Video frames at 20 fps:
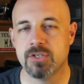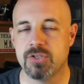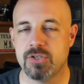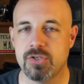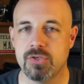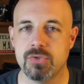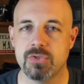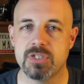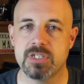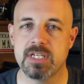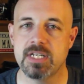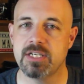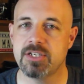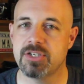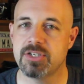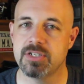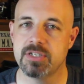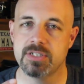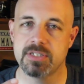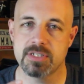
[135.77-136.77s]
2
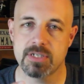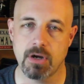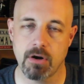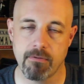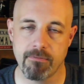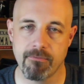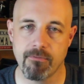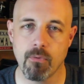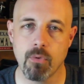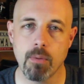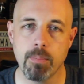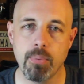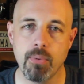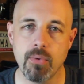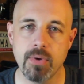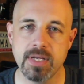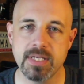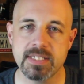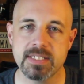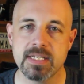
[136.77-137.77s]
stations are 4
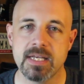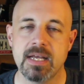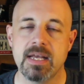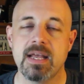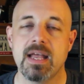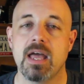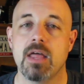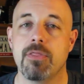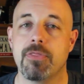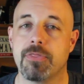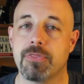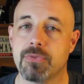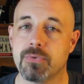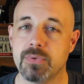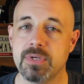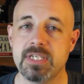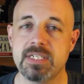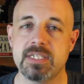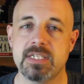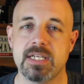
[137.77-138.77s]
points, and
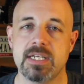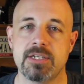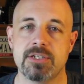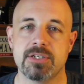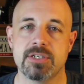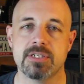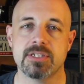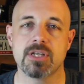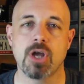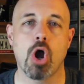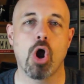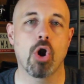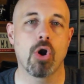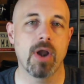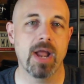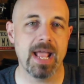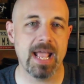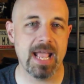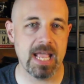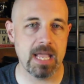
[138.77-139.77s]
3 stations
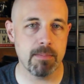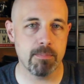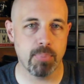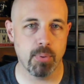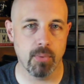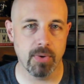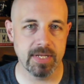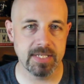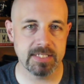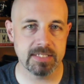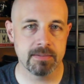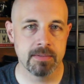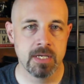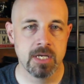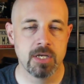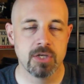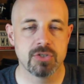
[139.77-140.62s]
are 8 points.